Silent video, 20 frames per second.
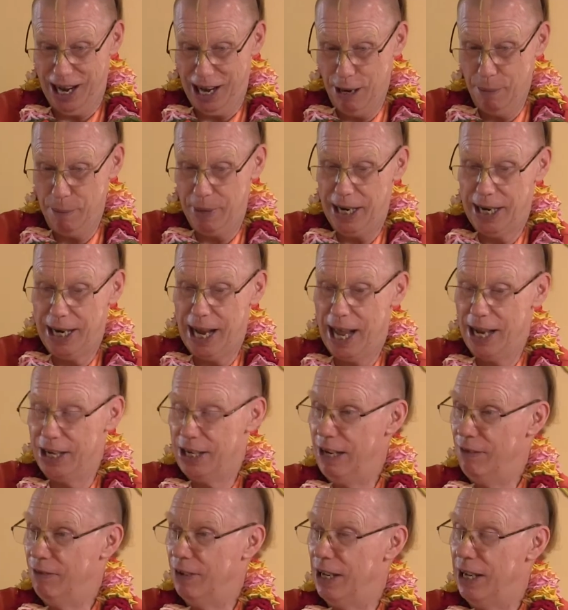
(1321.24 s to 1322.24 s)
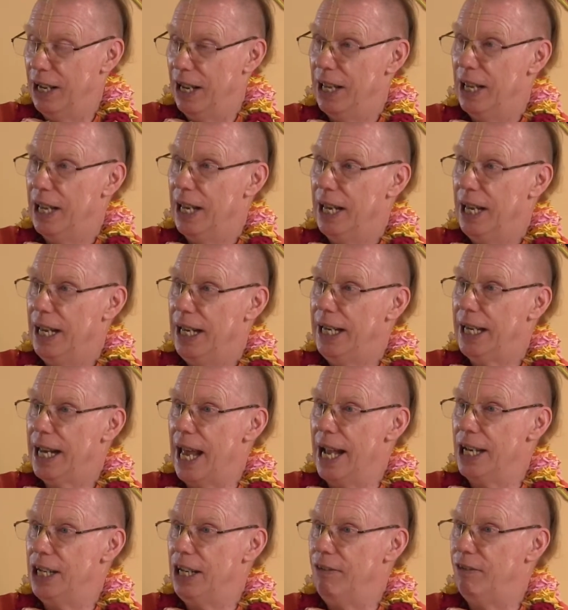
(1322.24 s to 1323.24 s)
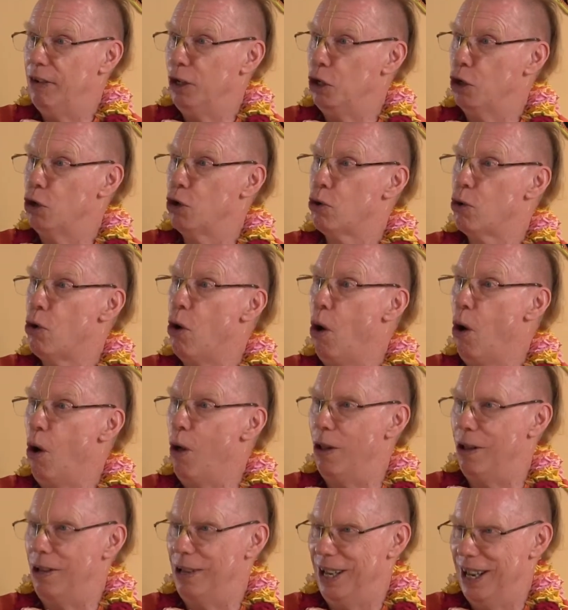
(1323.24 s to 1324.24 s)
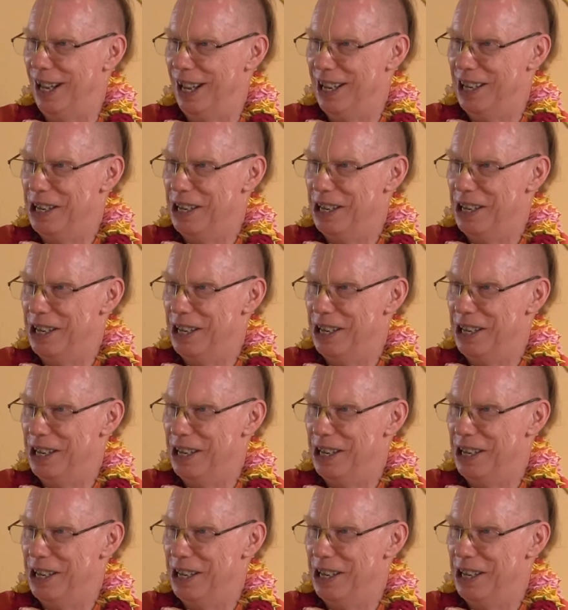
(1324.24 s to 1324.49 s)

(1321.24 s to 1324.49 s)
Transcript: him, he can't even crawl,